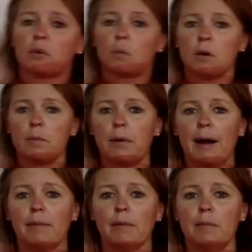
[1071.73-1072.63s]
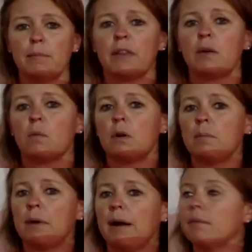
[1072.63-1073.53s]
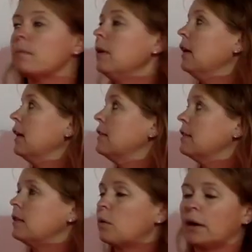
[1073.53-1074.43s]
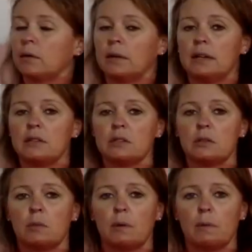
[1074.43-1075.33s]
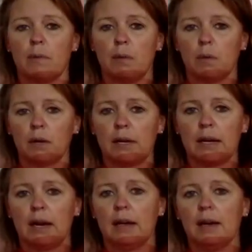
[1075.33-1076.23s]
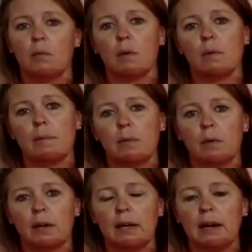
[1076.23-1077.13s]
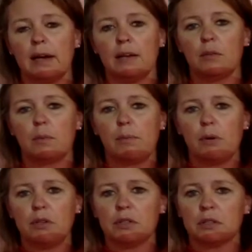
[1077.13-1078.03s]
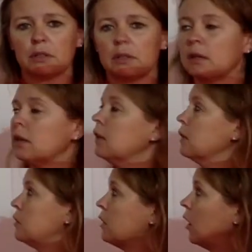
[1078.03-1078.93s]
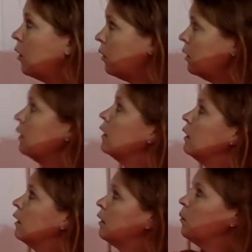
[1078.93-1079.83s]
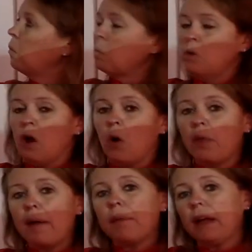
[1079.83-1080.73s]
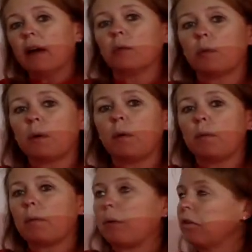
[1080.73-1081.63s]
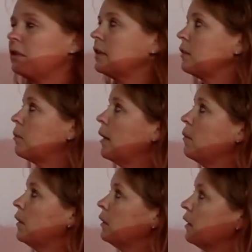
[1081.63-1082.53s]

a word problem, but the word problem is in direct relation to what we've been working on, and what we've been working on is proportions. So know that because we're working with proportions, that's probably what you're